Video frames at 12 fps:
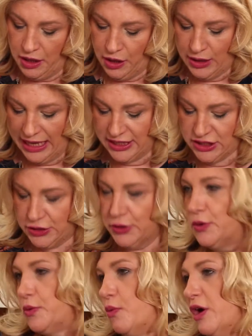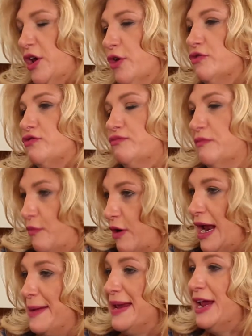Okay, so
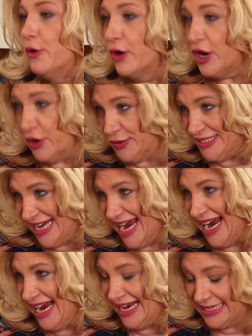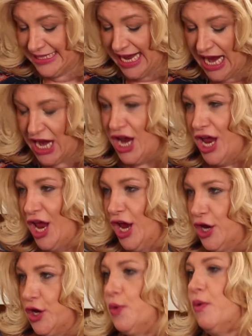what I'm hearing you say is that
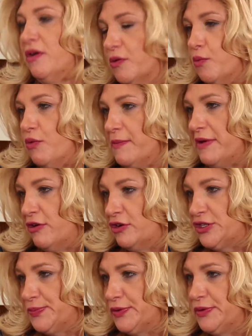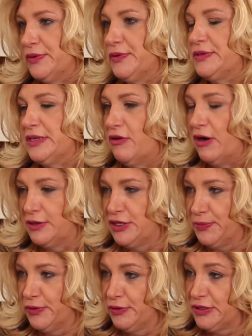you want women entrepreneurs and
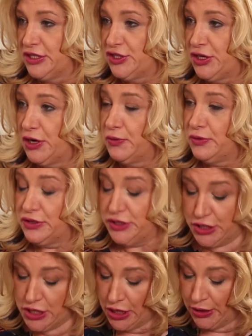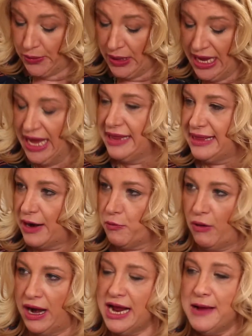entrepreneurs in general to know that
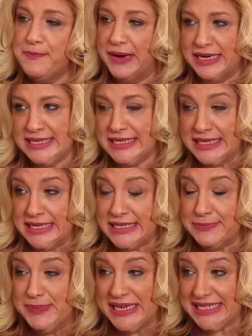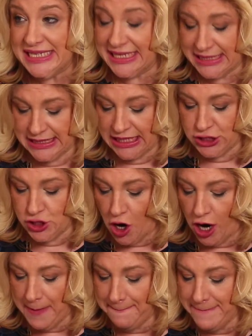running a business does
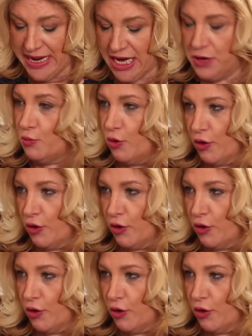not mean